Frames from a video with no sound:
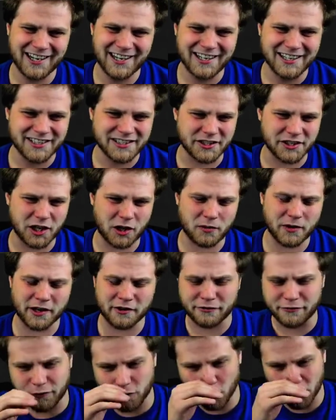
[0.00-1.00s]
So you don't want
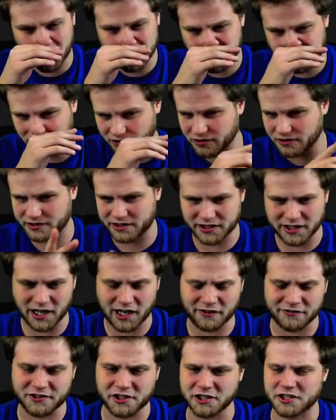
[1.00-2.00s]
to force through
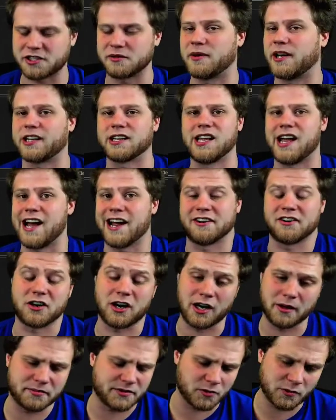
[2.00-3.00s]
stuff just to make land
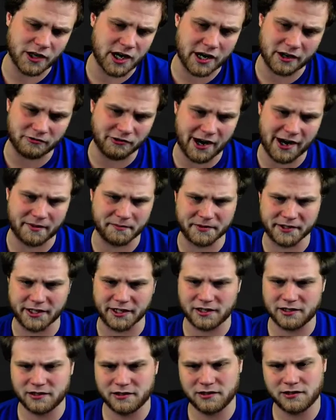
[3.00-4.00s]
drops. We're not a ramp
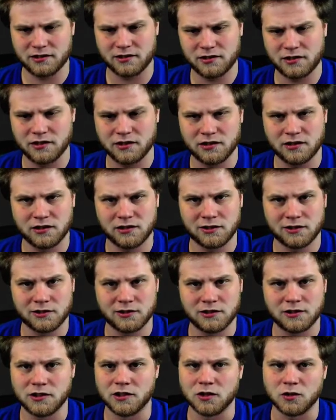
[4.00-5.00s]
deck.
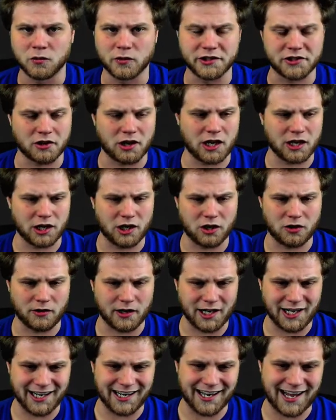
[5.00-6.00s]
We draw go
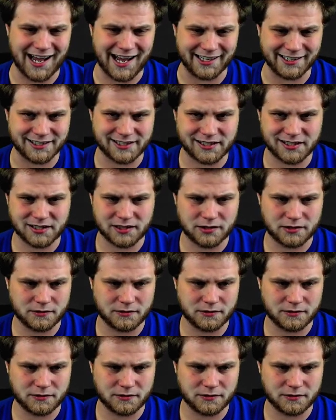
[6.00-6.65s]
a lot.